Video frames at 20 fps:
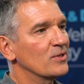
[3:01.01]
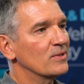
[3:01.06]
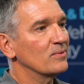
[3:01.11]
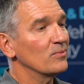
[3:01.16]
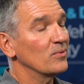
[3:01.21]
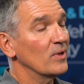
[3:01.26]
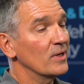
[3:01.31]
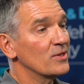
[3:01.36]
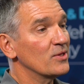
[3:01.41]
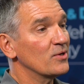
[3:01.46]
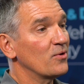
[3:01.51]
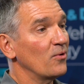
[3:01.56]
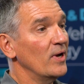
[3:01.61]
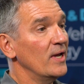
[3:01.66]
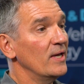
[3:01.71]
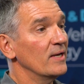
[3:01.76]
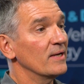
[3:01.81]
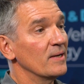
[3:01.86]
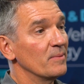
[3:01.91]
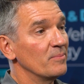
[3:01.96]
What's
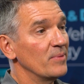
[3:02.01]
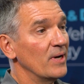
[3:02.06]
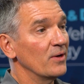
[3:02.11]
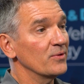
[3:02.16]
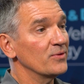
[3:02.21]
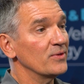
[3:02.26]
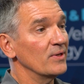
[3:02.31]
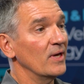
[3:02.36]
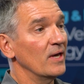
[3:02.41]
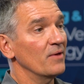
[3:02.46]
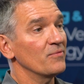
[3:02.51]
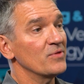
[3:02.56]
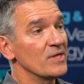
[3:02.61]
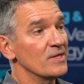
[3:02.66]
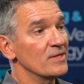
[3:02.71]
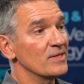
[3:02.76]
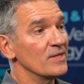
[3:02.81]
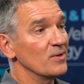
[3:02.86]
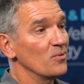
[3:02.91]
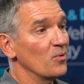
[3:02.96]
great about the
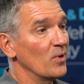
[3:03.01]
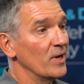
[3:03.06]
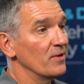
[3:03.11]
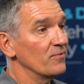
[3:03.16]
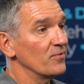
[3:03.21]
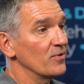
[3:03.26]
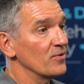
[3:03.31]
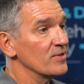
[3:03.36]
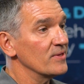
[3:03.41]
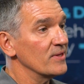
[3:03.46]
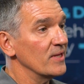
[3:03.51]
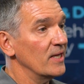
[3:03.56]
FCC waivers